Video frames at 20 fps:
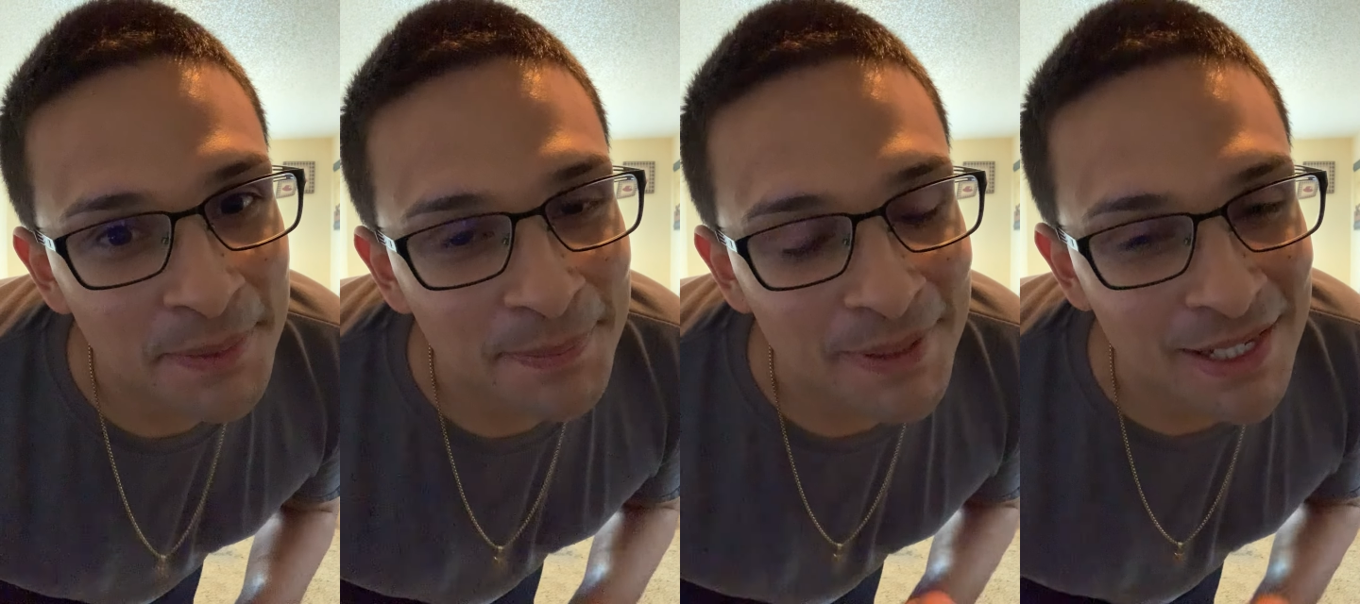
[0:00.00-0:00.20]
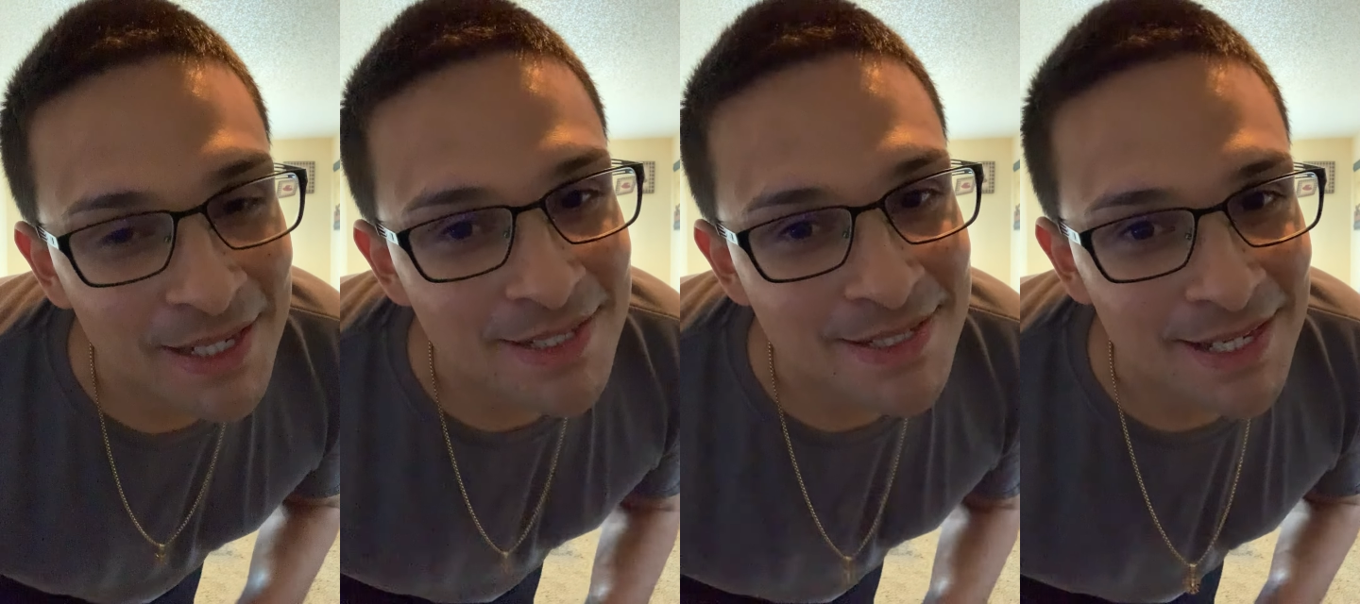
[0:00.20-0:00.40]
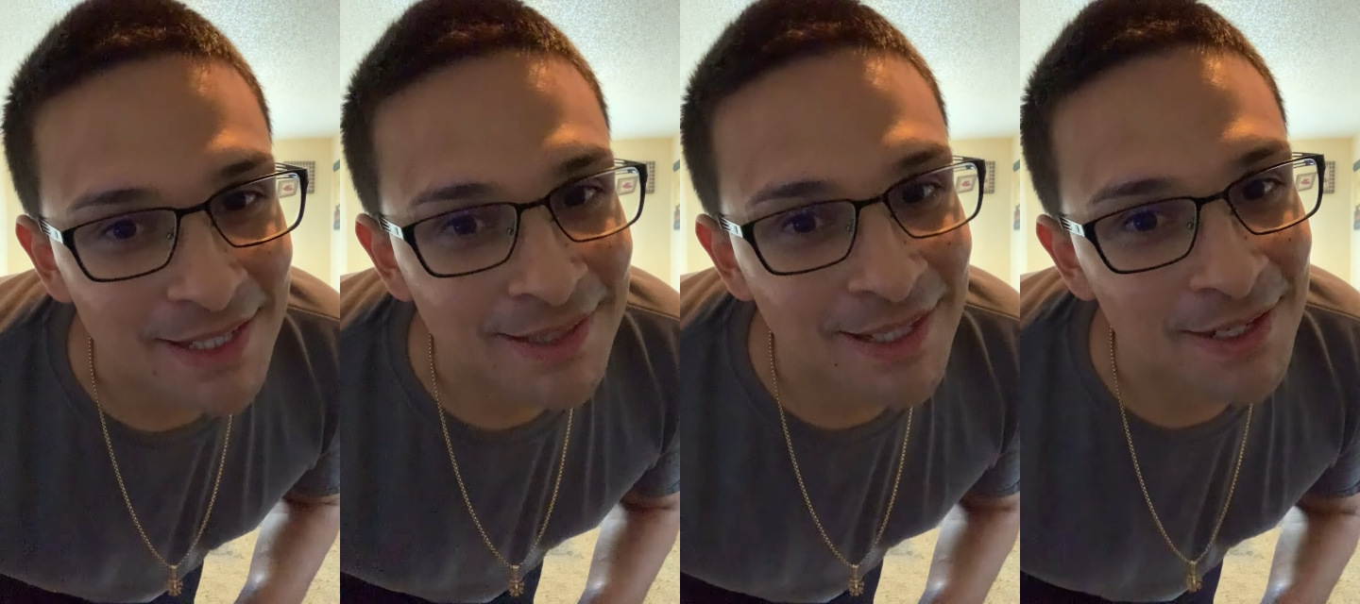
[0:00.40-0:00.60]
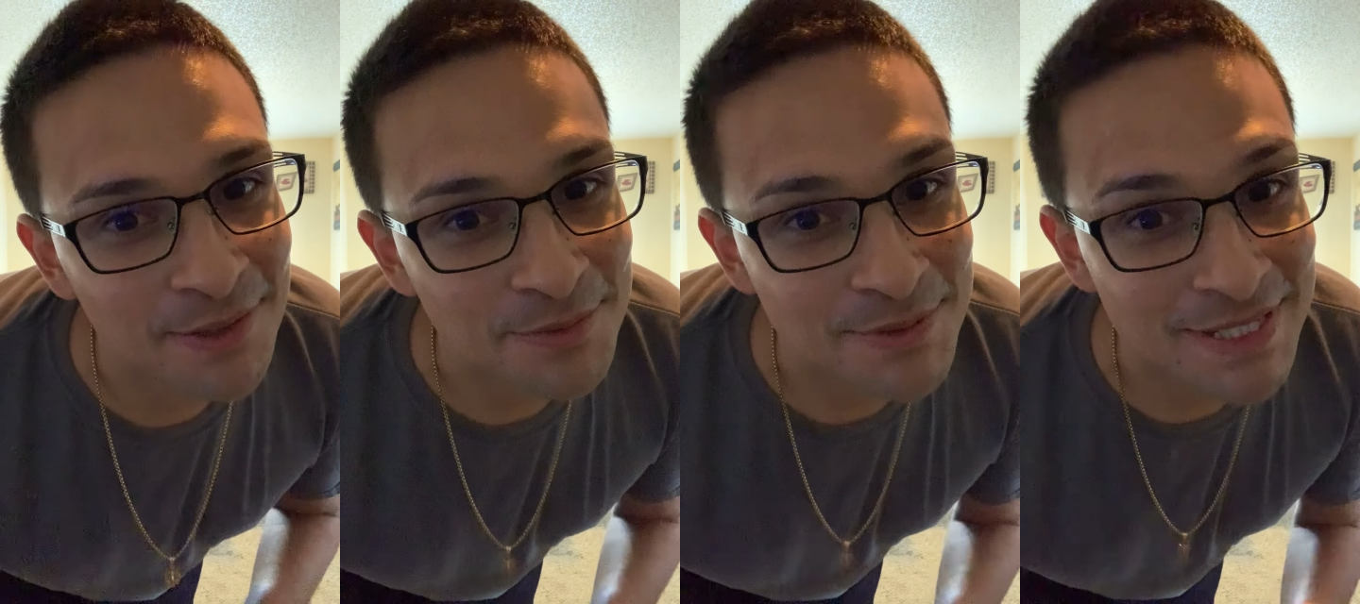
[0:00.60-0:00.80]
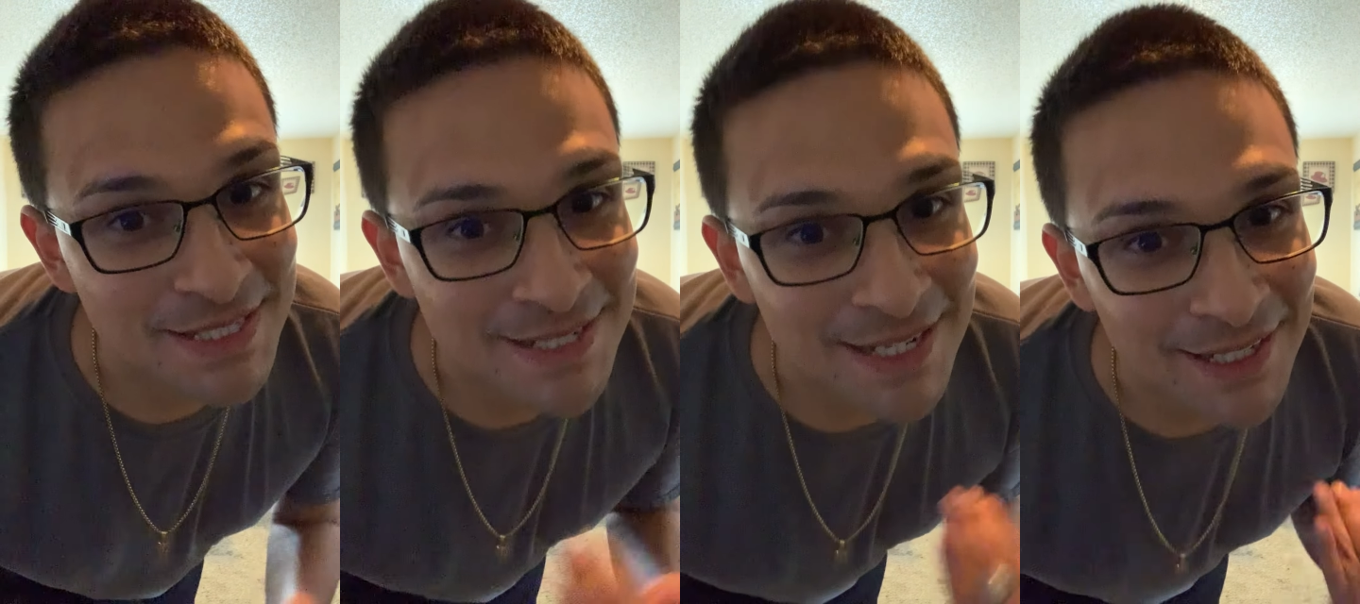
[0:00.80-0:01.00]
because I thought it
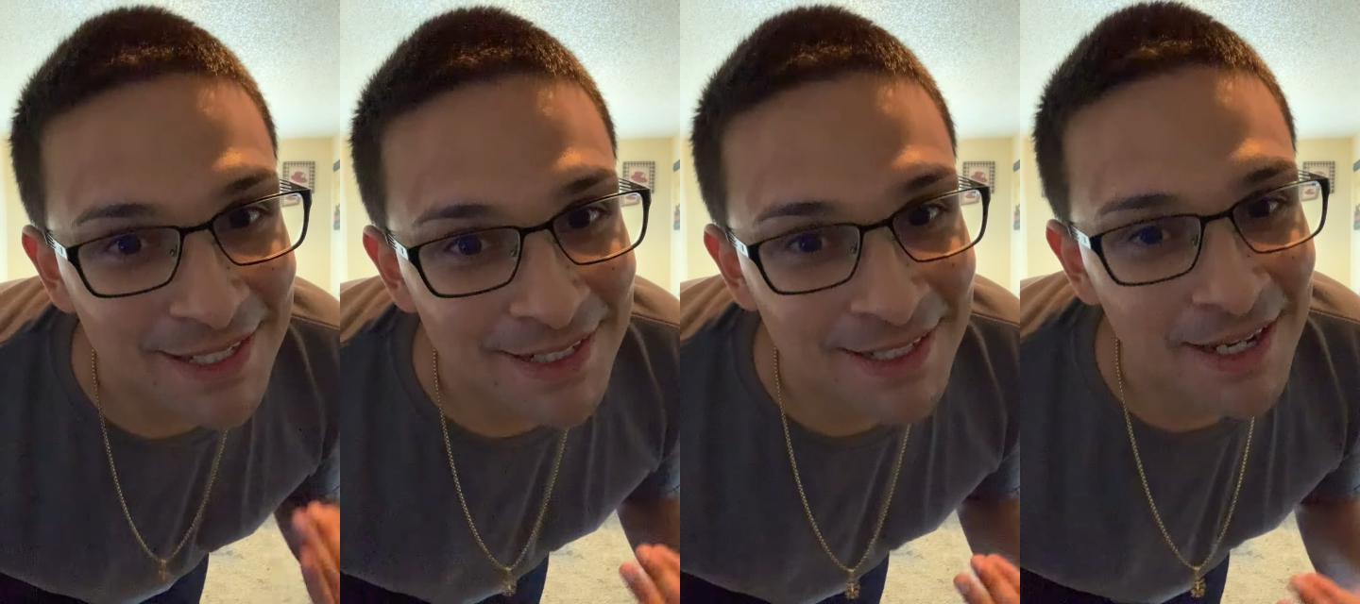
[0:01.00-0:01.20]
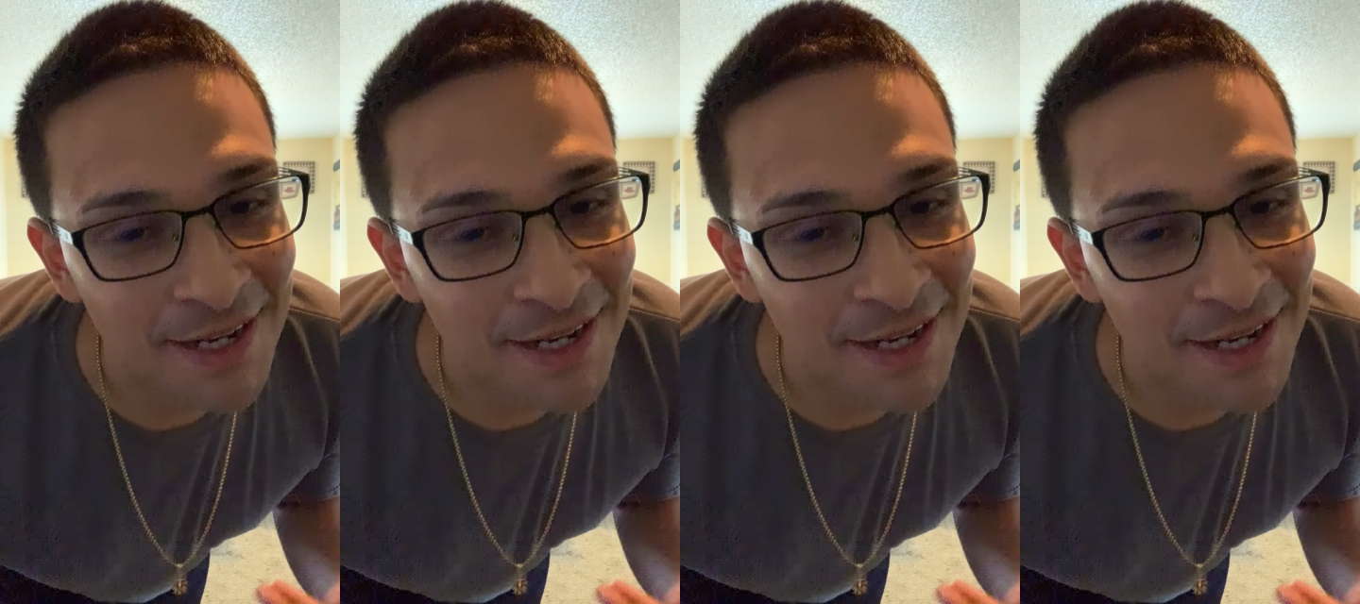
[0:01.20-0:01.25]
was done.